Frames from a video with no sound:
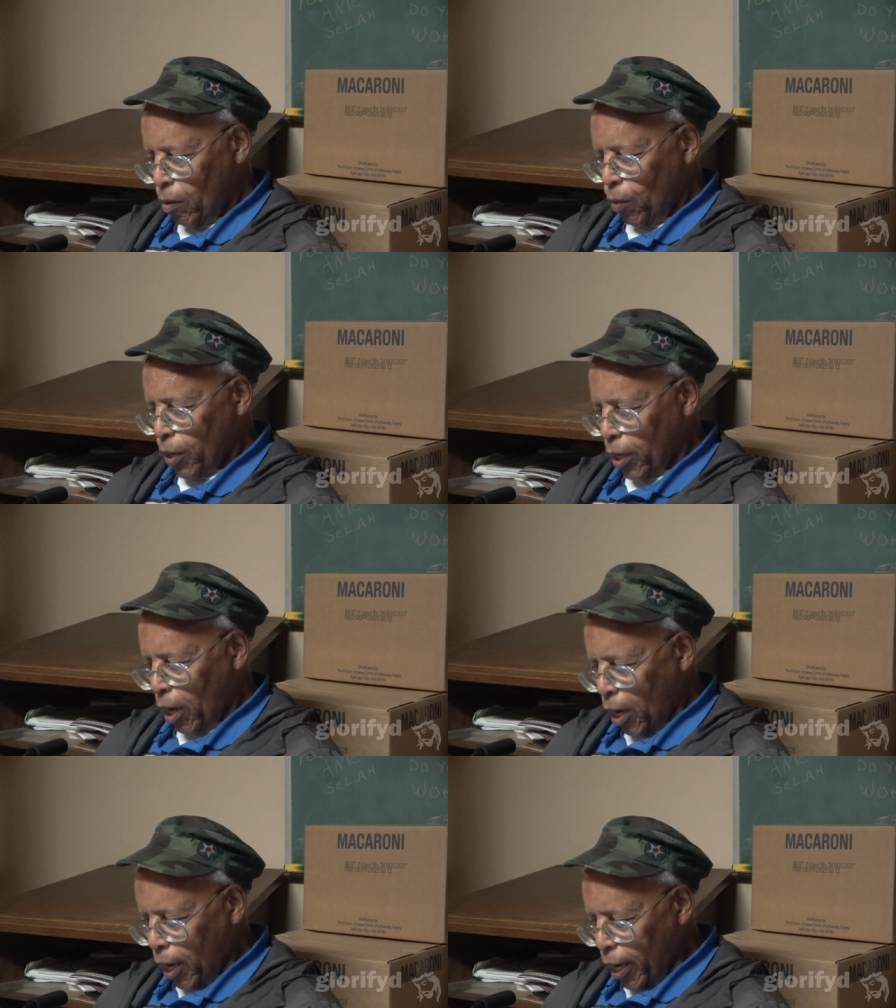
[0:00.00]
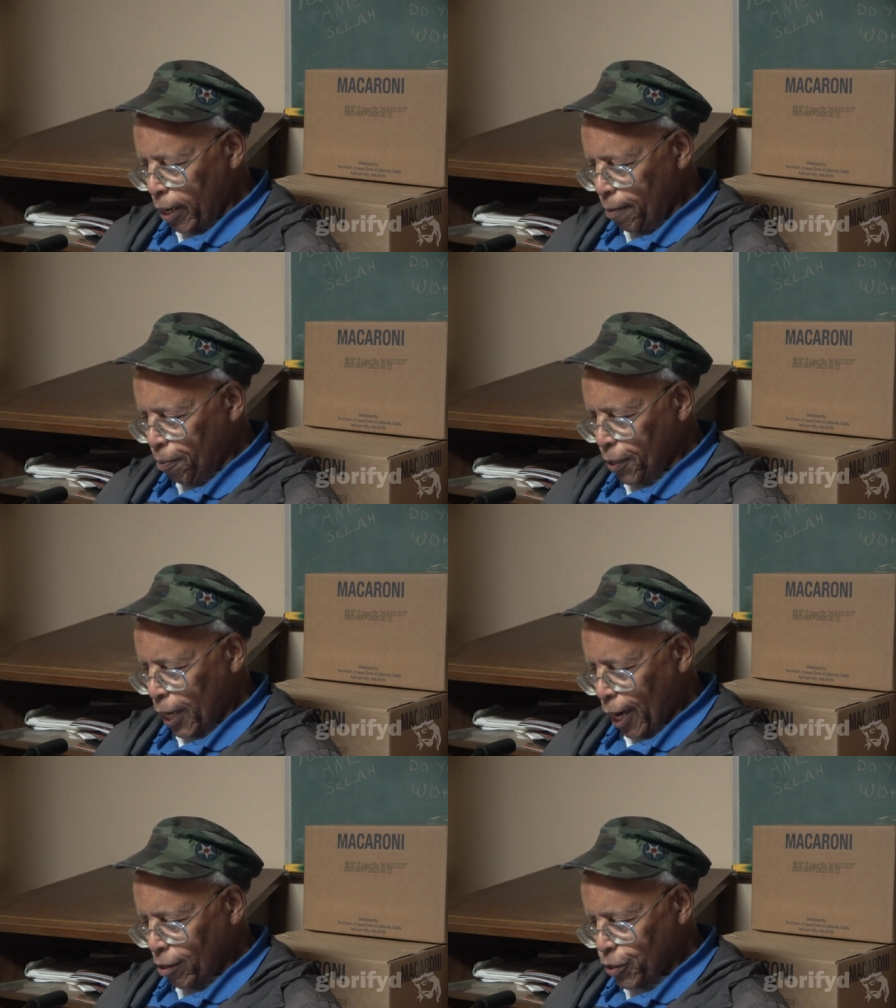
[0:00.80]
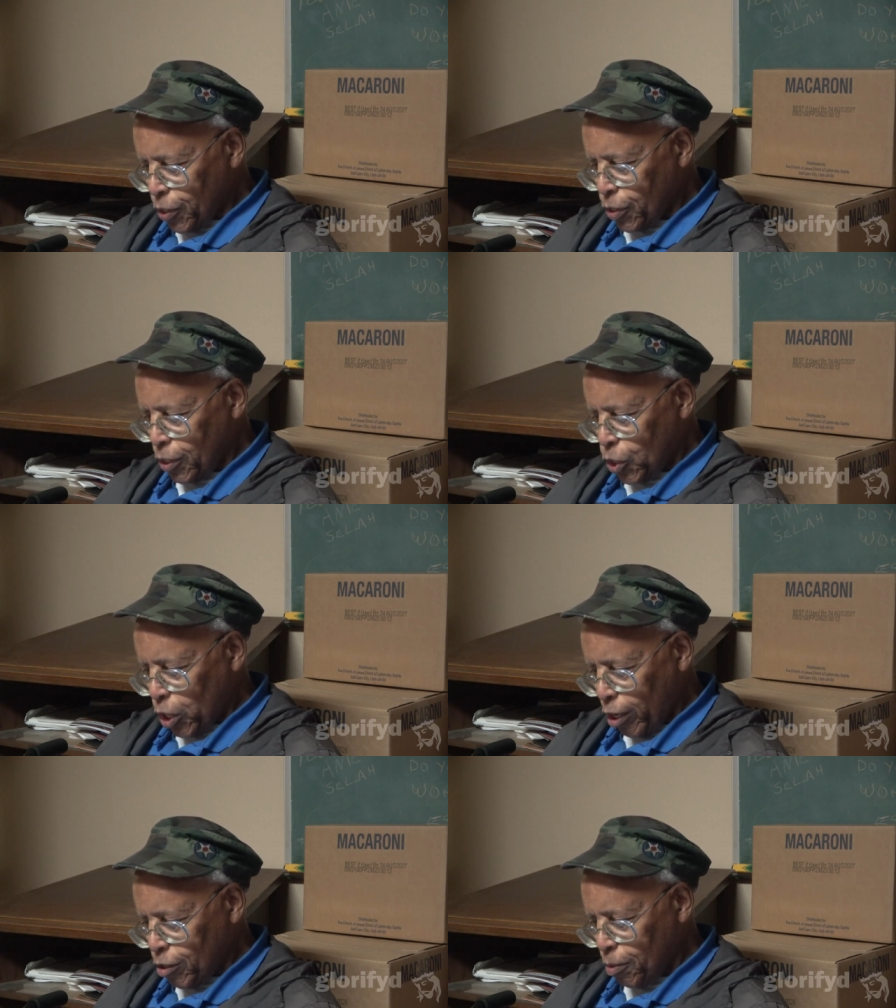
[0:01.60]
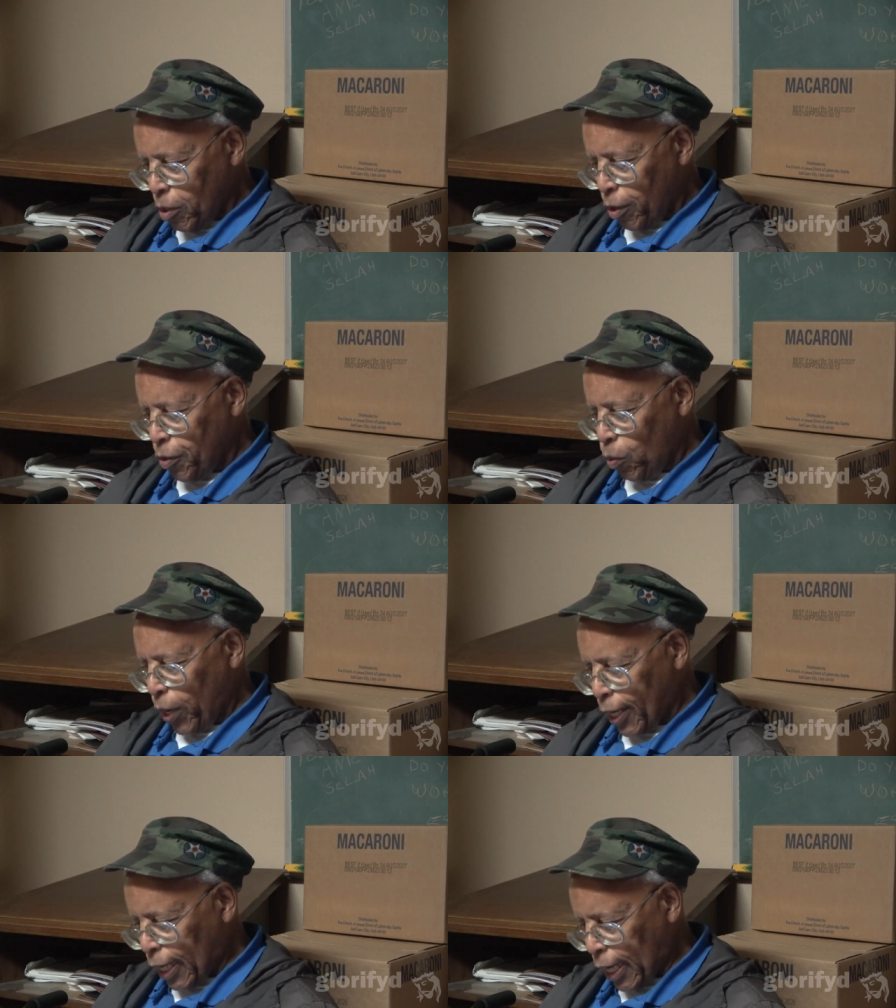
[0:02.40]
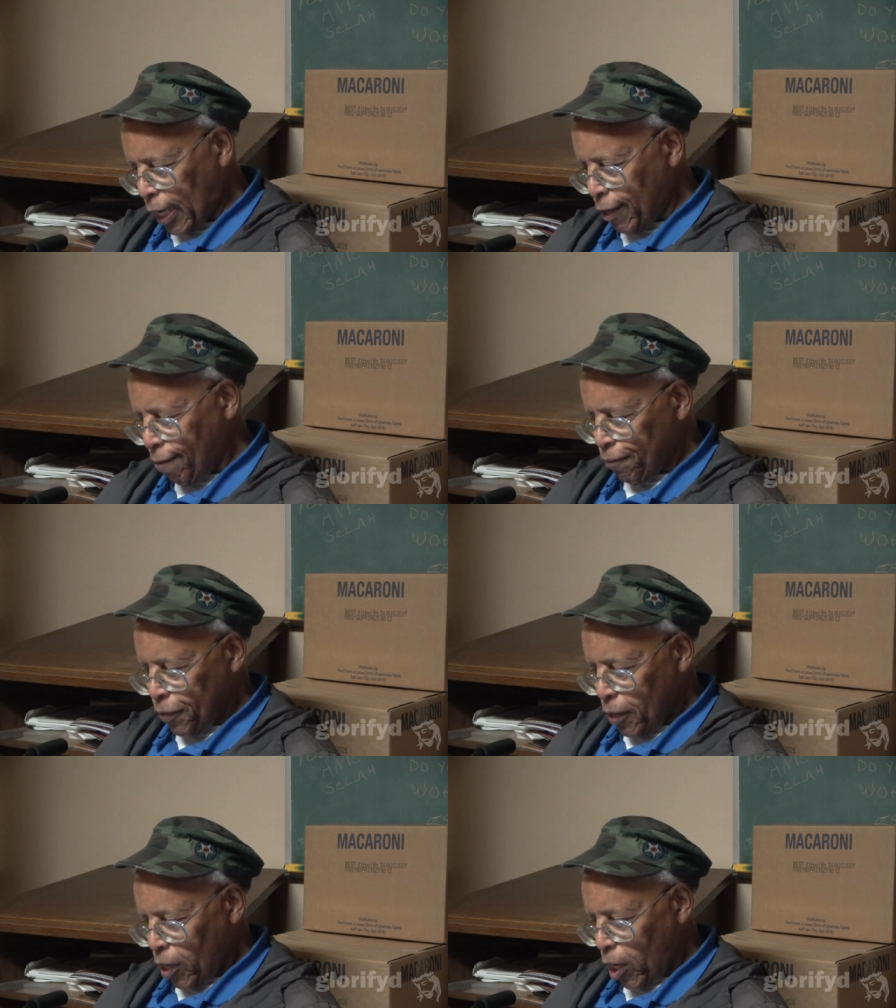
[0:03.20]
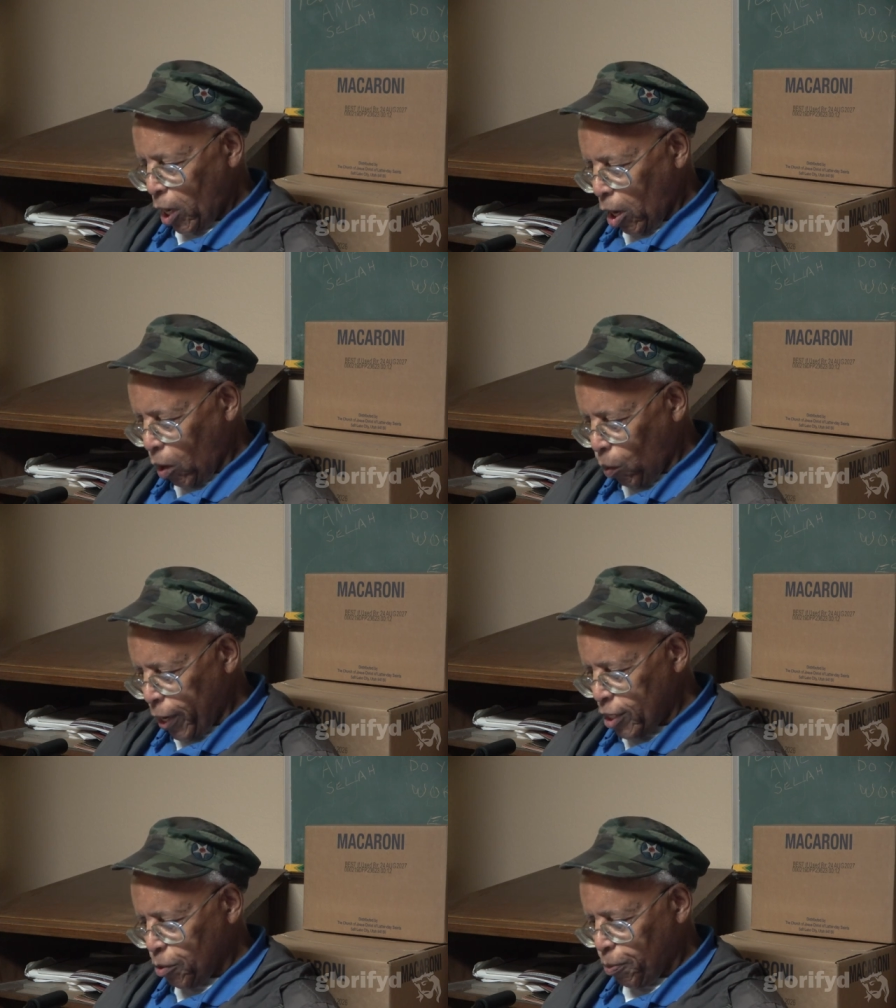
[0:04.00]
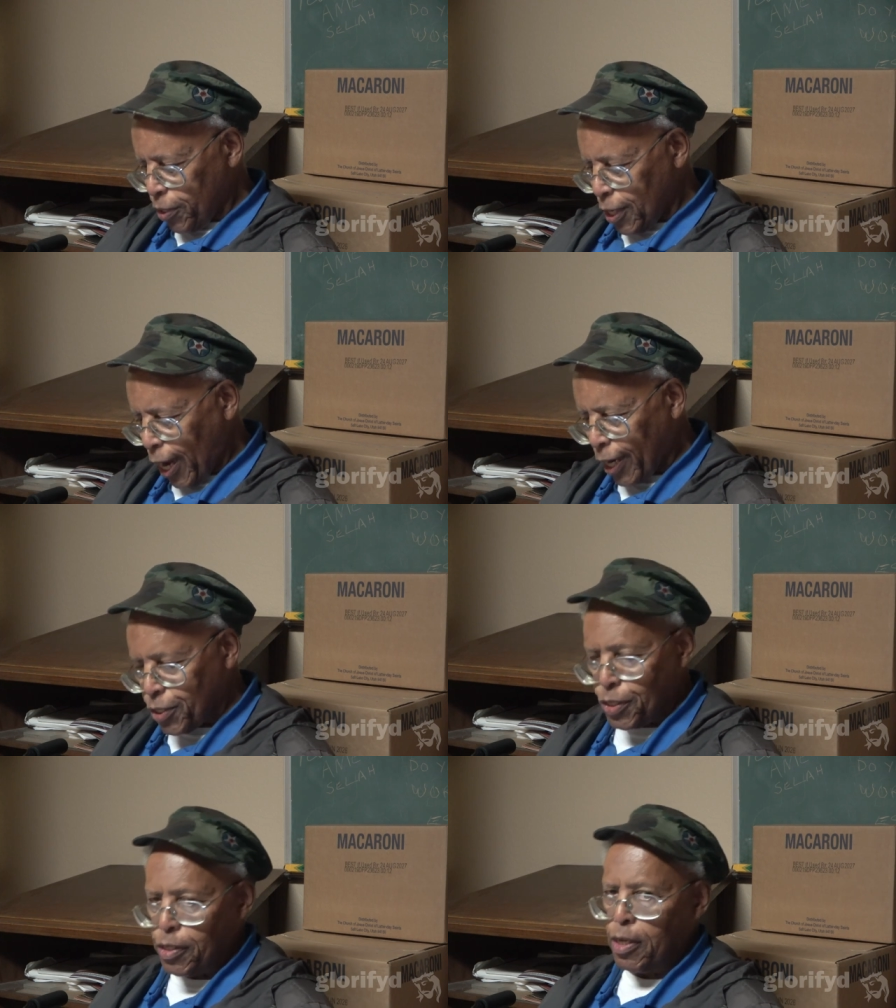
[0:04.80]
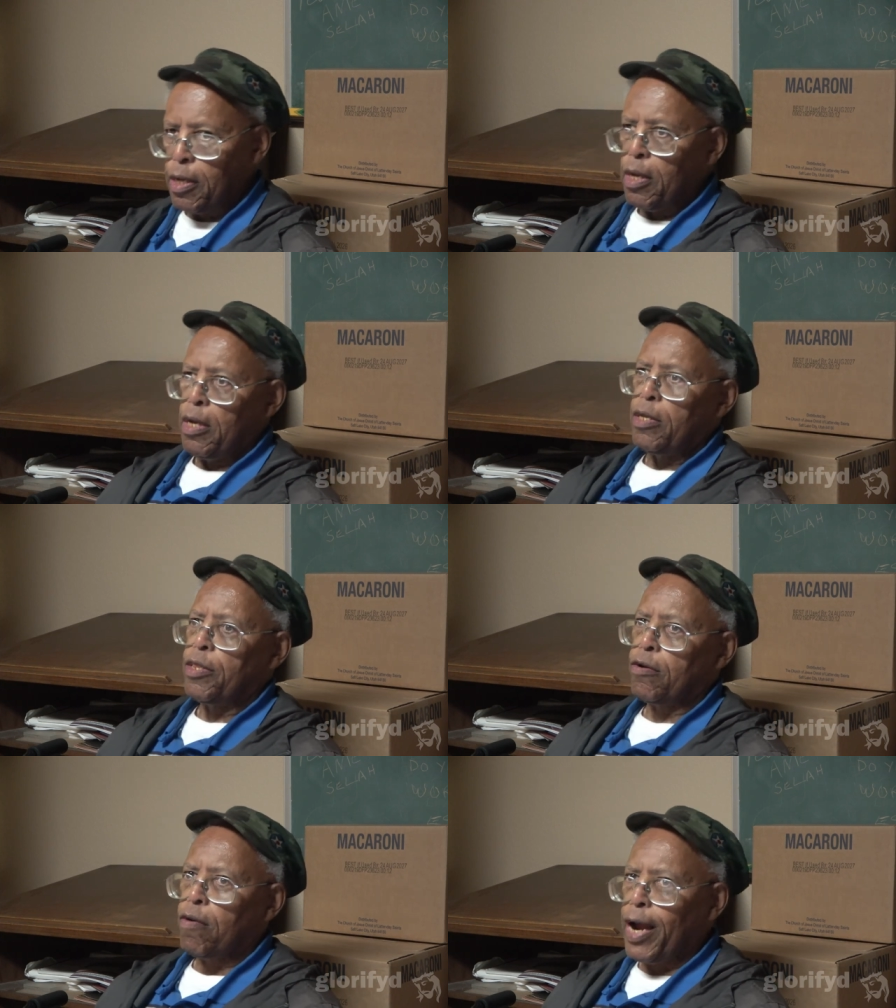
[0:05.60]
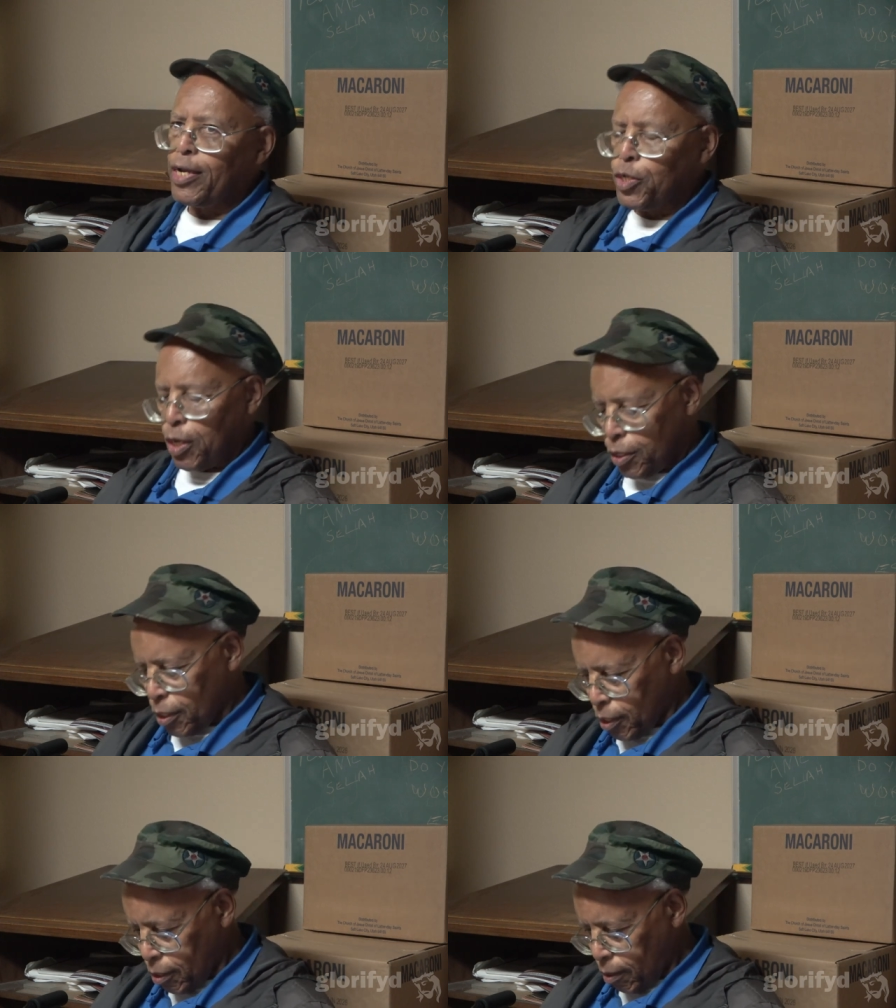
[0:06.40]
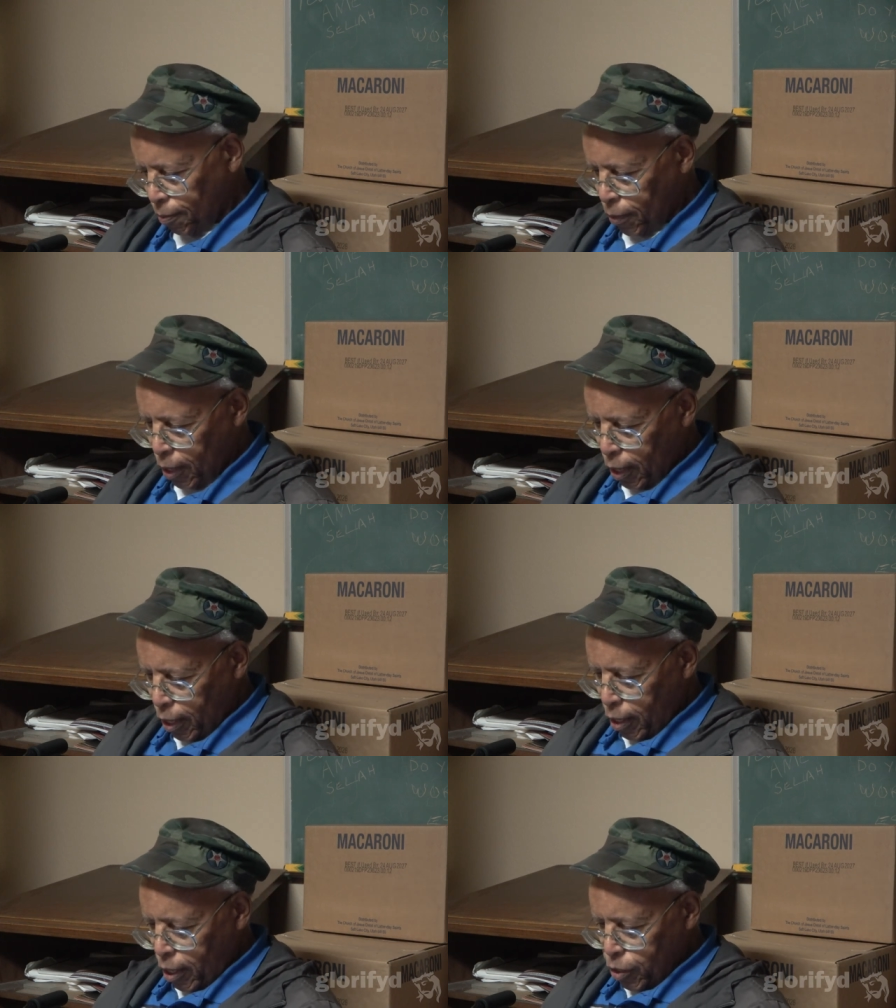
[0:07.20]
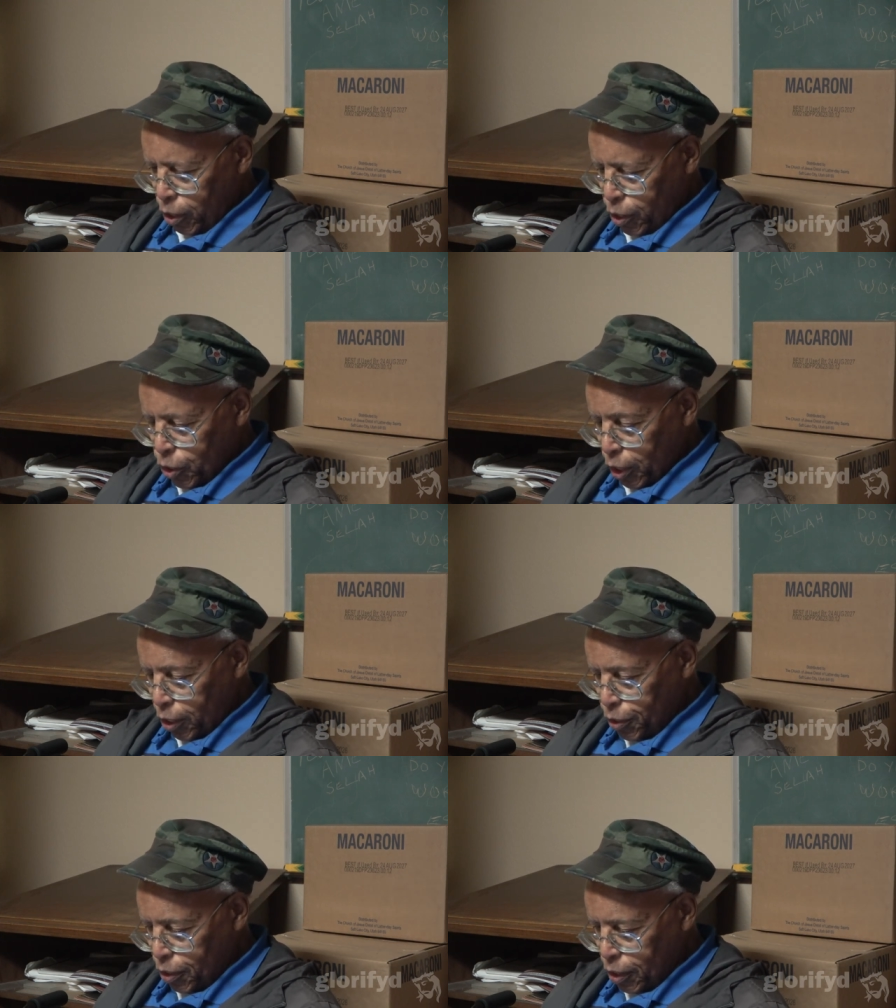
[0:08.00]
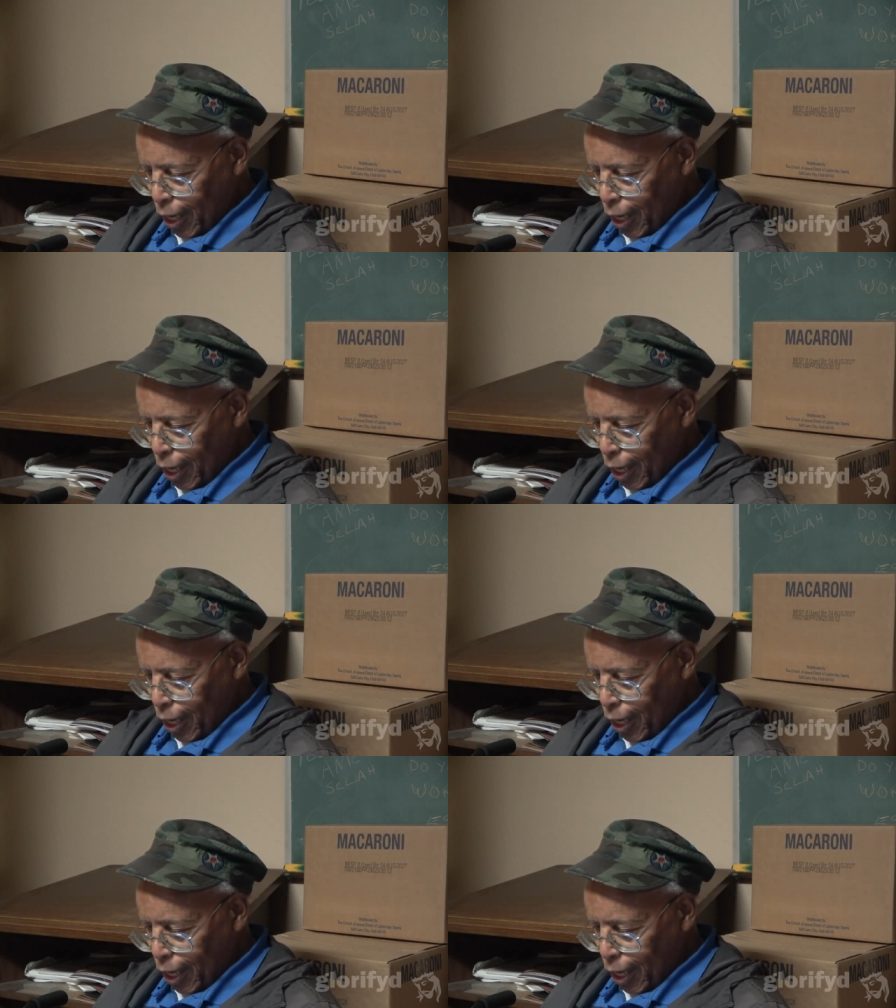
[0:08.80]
When God pronounces a judgment on the wicked, He always protects the righteous. Turn to Genesis